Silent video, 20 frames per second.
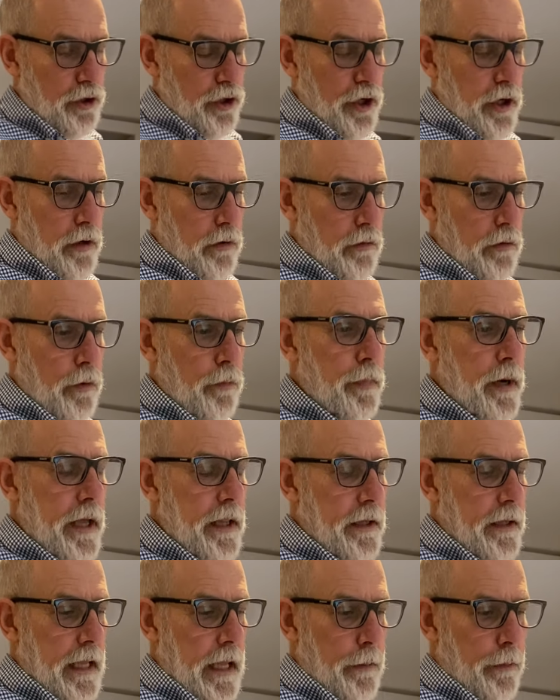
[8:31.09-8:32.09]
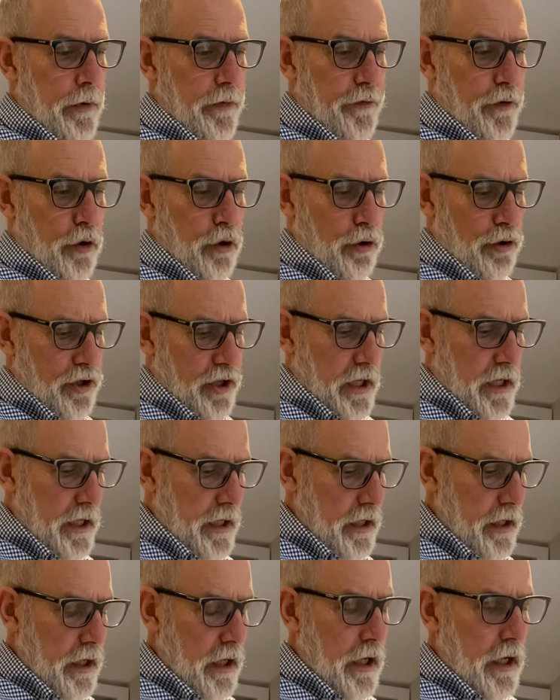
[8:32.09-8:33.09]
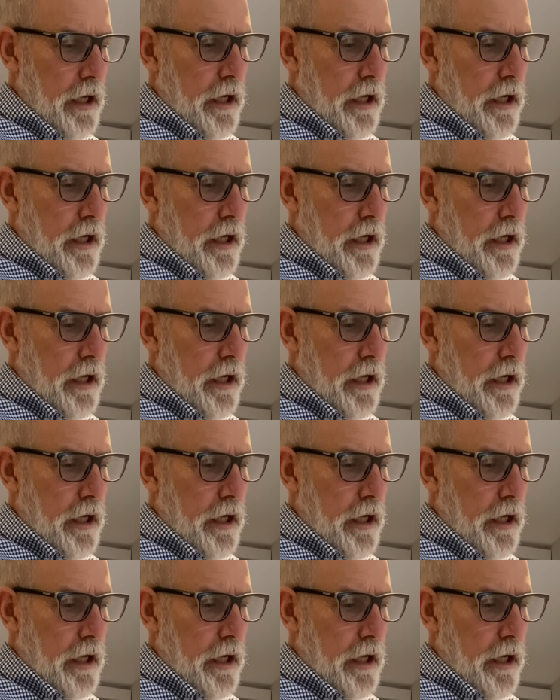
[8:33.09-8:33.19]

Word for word: general by the name of Erskine